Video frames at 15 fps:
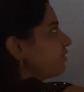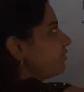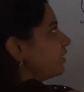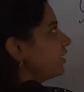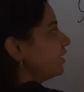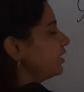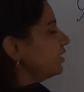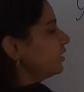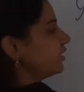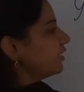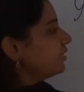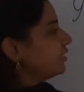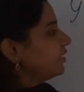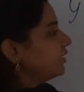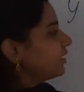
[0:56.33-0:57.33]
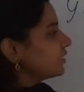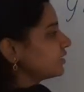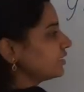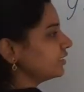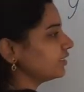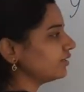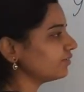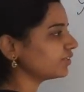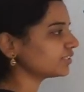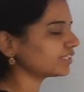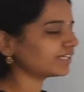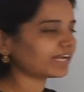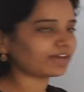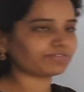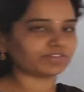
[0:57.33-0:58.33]
y here and then x here, what is the
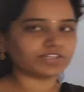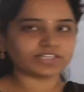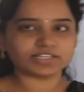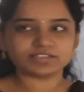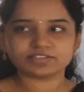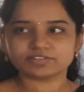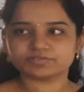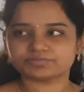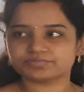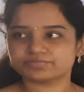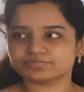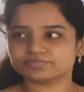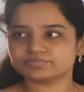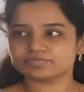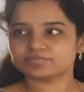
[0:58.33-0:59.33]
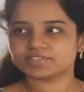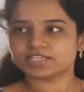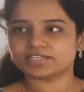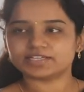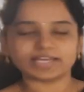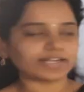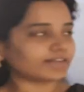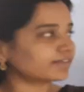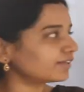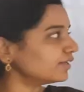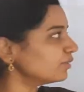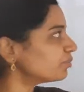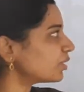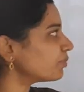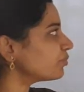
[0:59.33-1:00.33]
graph you will get?
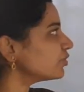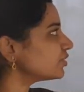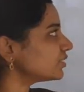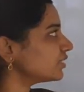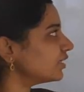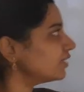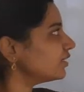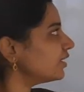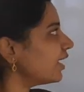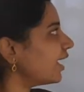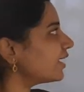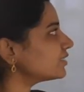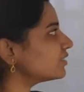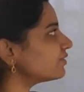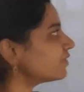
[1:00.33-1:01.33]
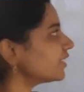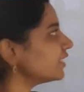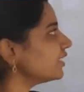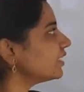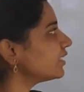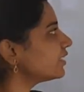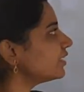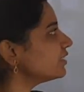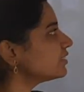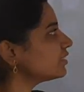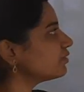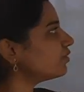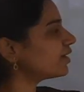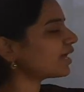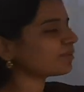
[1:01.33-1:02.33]
Directly proportional. As the y increasing,
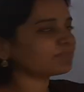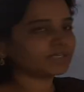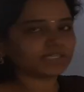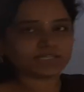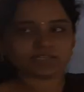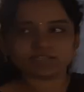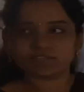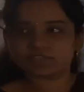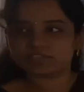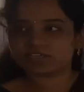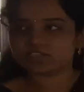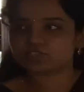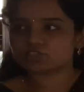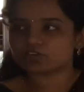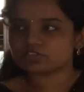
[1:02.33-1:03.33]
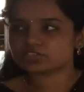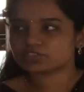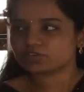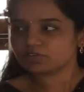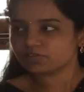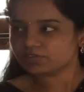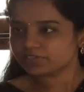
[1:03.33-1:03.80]
what happening? X also